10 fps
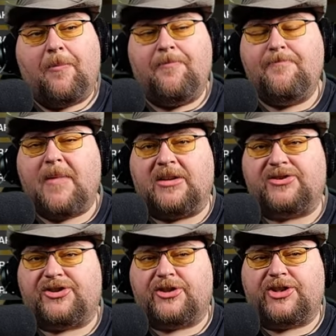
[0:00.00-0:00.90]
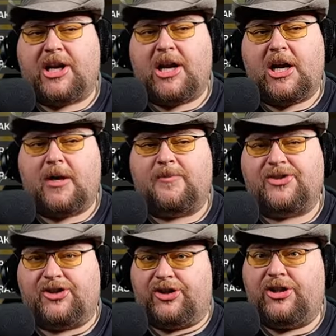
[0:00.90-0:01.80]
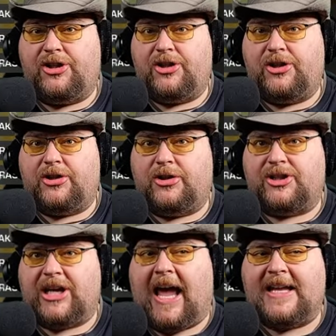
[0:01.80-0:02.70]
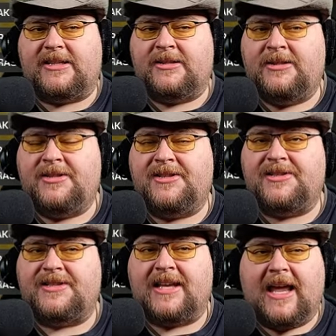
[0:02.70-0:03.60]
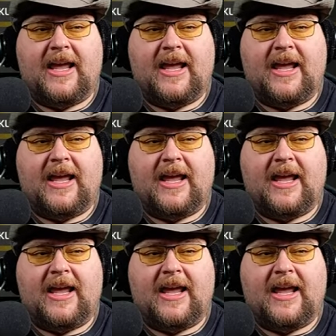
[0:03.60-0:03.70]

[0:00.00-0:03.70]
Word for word: Monster Jam Steel Titans.